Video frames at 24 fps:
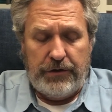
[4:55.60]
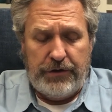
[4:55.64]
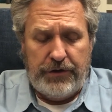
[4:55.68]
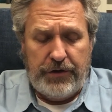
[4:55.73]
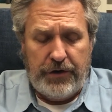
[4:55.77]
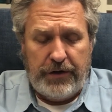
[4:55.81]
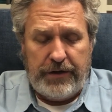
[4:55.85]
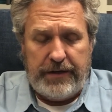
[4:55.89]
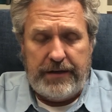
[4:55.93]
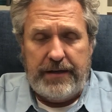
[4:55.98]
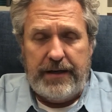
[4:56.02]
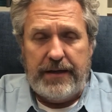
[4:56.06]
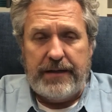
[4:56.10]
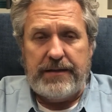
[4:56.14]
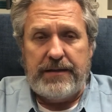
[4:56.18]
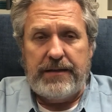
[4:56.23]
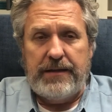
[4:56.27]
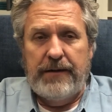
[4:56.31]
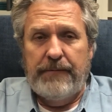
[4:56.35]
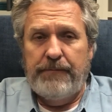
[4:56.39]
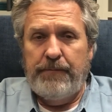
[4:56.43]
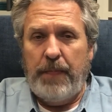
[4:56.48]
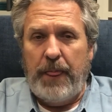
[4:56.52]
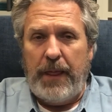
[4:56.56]

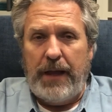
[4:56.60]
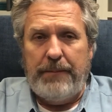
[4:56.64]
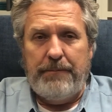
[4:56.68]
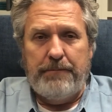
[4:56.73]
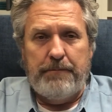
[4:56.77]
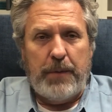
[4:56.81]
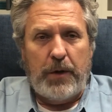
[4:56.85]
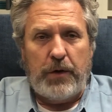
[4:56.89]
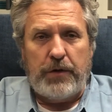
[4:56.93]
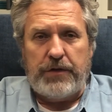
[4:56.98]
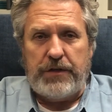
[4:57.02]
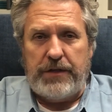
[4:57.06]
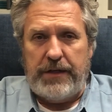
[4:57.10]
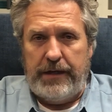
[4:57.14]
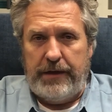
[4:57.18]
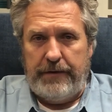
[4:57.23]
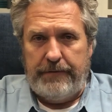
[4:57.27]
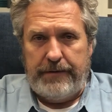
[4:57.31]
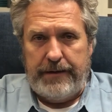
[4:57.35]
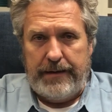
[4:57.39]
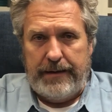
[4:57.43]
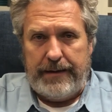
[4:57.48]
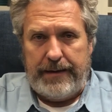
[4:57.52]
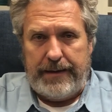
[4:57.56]
goodness and mercy
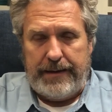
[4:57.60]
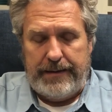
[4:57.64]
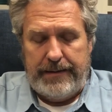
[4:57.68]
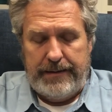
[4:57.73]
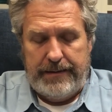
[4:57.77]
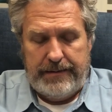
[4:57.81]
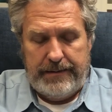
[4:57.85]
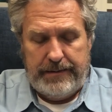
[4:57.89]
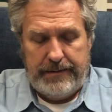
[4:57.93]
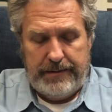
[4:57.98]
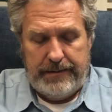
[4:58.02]
of God.